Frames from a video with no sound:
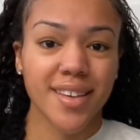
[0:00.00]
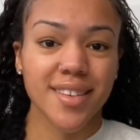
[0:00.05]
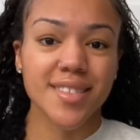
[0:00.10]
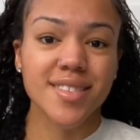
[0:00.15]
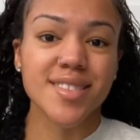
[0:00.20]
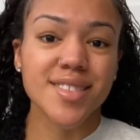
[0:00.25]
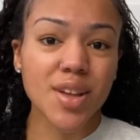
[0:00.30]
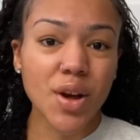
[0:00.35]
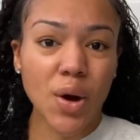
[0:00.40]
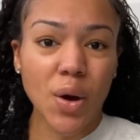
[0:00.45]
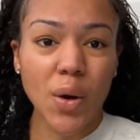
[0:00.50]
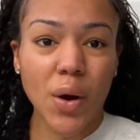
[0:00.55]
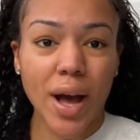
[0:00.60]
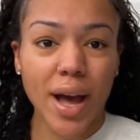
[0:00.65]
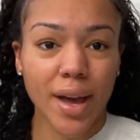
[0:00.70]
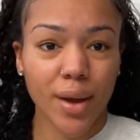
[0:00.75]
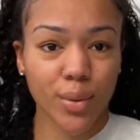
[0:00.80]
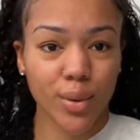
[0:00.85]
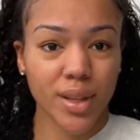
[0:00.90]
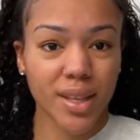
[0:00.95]
guys, so
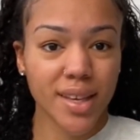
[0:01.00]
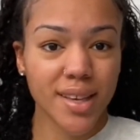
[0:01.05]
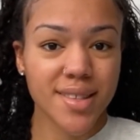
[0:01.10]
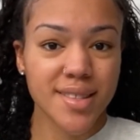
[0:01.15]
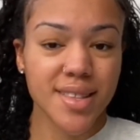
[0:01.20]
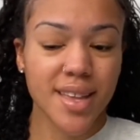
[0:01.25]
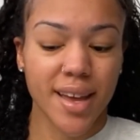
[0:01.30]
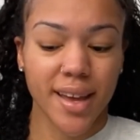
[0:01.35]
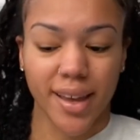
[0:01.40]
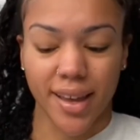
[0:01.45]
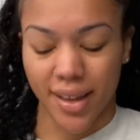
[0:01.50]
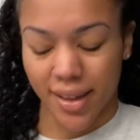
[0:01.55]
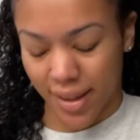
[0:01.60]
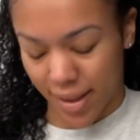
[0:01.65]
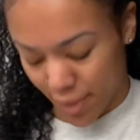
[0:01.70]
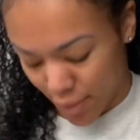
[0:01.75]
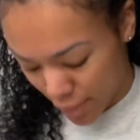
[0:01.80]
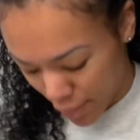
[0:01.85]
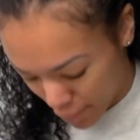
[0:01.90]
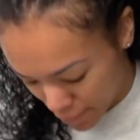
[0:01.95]
I realized that
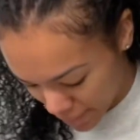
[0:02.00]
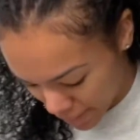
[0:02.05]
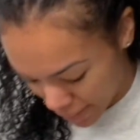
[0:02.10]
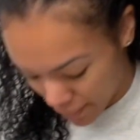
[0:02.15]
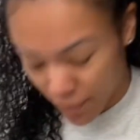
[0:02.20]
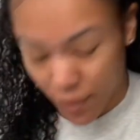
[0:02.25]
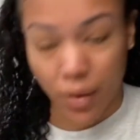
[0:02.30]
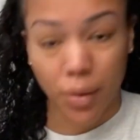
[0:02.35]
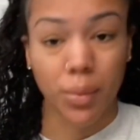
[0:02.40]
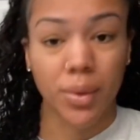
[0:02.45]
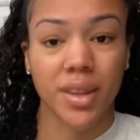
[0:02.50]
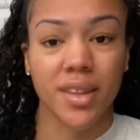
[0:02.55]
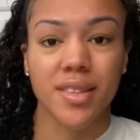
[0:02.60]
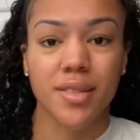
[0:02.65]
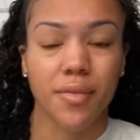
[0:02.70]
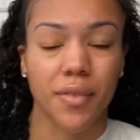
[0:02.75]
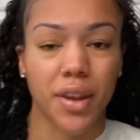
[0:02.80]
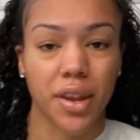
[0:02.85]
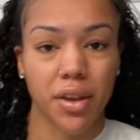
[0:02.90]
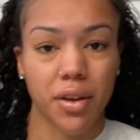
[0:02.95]
like when I was like filming
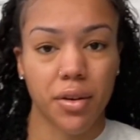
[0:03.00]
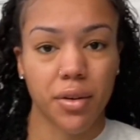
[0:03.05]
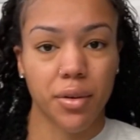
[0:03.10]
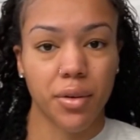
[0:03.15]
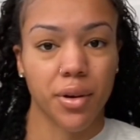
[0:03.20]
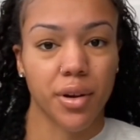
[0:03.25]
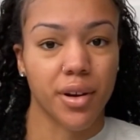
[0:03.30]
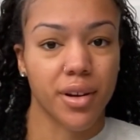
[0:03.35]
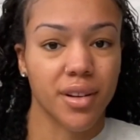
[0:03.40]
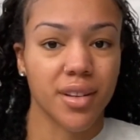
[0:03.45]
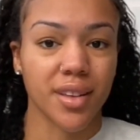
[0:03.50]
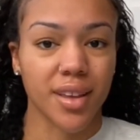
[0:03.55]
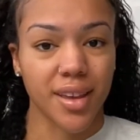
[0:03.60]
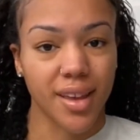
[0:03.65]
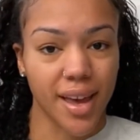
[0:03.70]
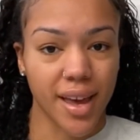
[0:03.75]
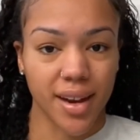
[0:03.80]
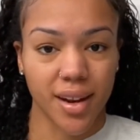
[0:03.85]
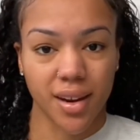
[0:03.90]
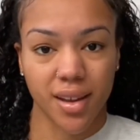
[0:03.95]
this video or
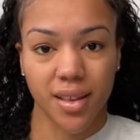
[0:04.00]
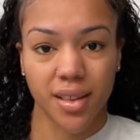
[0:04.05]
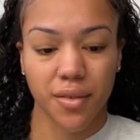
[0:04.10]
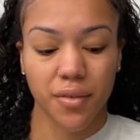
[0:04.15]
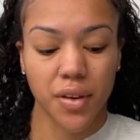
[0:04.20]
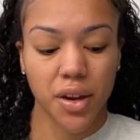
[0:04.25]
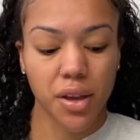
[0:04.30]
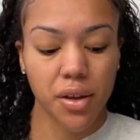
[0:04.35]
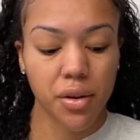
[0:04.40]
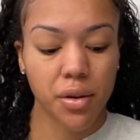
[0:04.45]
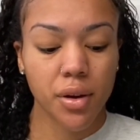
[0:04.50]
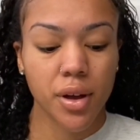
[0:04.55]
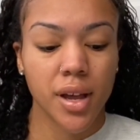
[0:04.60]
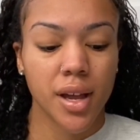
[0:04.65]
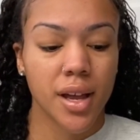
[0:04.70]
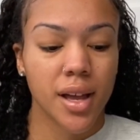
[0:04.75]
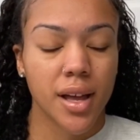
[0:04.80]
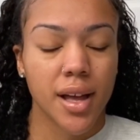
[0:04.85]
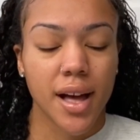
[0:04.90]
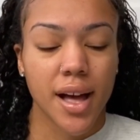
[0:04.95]
like editing the video,
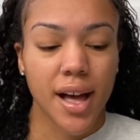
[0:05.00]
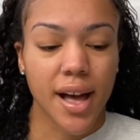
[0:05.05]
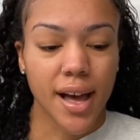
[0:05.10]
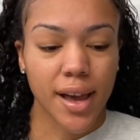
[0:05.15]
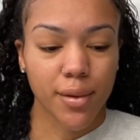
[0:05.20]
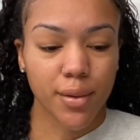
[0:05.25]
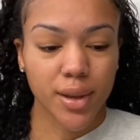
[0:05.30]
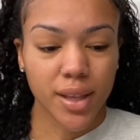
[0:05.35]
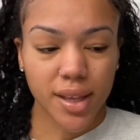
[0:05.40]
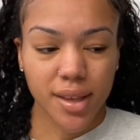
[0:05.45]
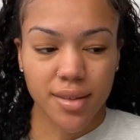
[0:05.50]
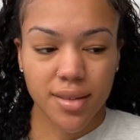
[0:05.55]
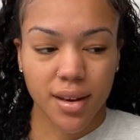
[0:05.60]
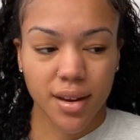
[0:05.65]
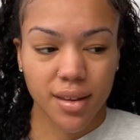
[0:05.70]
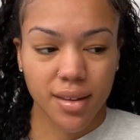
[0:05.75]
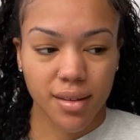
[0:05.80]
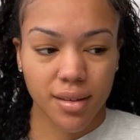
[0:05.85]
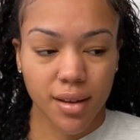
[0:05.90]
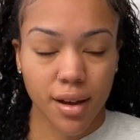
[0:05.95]
I realized that
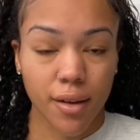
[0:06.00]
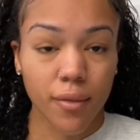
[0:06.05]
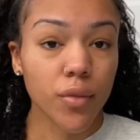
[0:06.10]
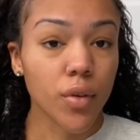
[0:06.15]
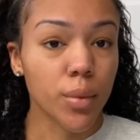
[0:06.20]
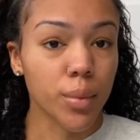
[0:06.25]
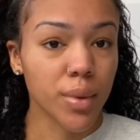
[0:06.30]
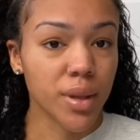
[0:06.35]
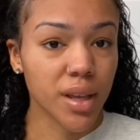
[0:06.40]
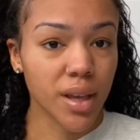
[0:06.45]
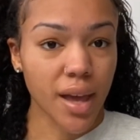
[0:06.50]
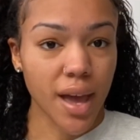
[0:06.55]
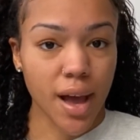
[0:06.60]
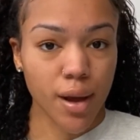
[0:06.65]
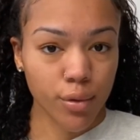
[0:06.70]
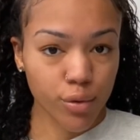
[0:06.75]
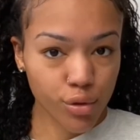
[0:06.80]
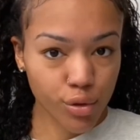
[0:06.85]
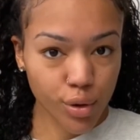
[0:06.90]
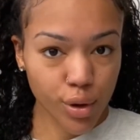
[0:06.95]
I did not film an
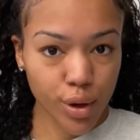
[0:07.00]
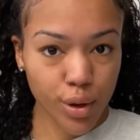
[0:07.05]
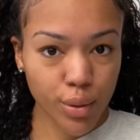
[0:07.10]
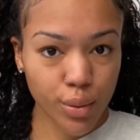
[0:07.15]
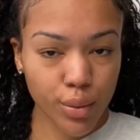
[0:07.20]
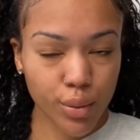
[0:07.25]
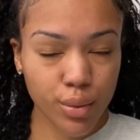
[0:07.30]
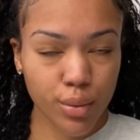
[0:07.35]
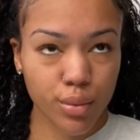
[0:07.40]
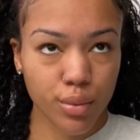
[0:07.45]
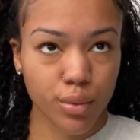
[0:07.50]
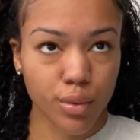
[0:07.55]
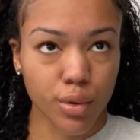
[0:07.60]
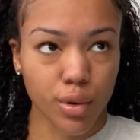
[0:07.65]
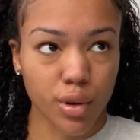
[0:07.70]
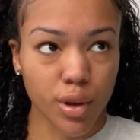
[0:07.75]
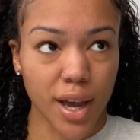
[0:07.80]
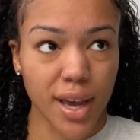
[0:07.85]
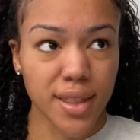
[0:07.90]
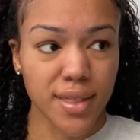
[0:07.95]
outro.
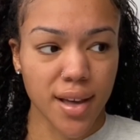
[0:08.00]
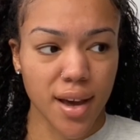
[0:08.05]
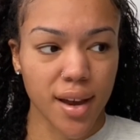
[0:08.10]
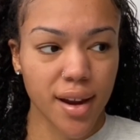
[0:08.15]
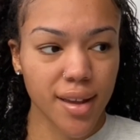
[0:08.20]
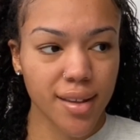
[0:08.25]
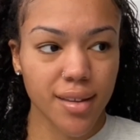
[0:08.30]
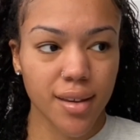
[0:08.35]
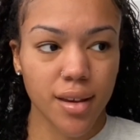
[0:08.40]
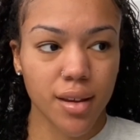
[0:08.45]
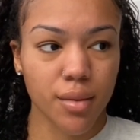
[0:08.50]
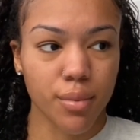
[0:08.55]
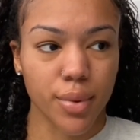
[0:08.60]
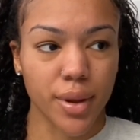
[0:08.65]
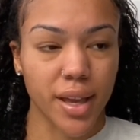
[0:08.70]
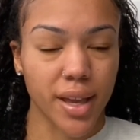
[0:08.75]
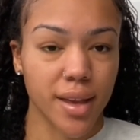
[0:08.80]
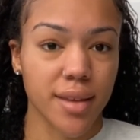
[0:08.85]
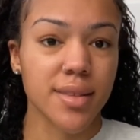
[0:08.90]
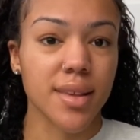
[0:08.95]
Well, I thought I did,
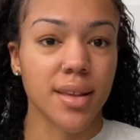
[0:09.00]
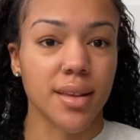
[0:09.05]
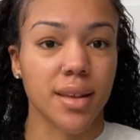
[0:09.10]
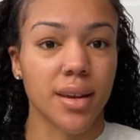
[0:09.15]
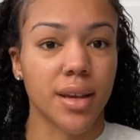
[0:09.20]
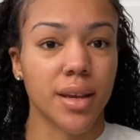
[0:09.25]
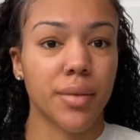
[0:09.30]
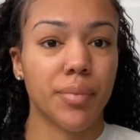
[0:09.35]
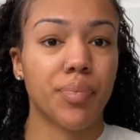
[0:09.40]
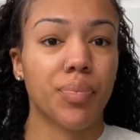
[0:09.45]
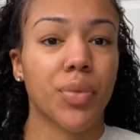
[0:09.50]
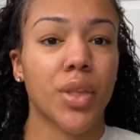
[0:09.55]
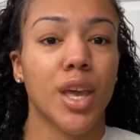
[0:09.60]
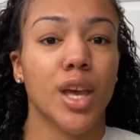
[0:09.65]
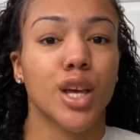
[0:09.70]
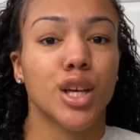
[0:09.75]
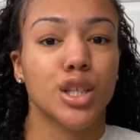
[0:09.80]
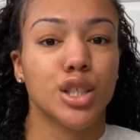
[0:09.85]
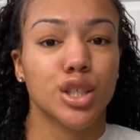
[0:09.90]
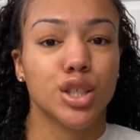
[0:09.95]
but I guess I didn't.
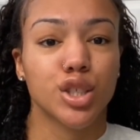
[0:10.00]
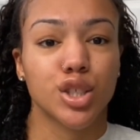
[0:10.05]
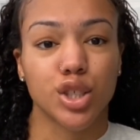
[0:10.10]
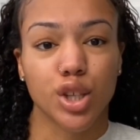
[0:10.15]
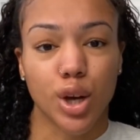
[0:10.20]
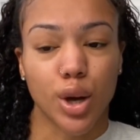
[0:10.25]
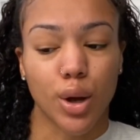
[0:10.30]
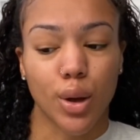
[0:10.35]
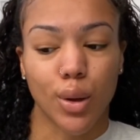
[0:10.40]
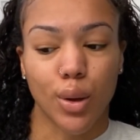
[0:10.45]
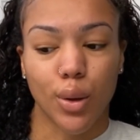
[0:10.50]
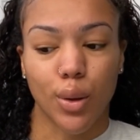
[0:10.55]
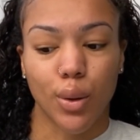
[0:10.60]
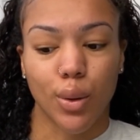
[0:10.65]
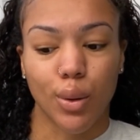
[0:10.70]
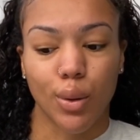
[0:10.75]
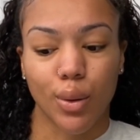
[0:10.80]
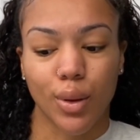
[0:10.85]
So